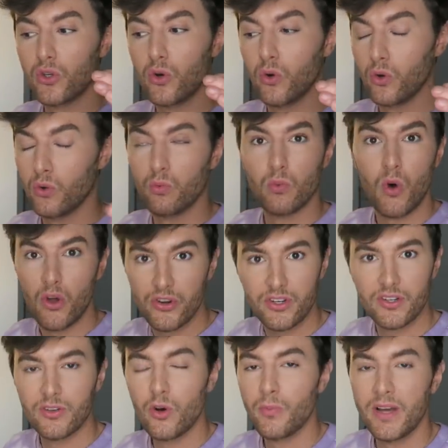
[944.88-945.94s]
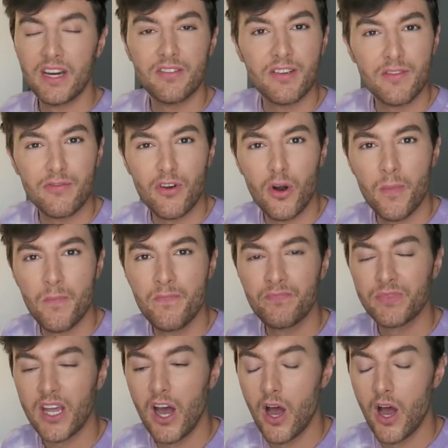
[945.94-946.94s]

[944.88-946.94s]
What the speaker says: or want or benefit from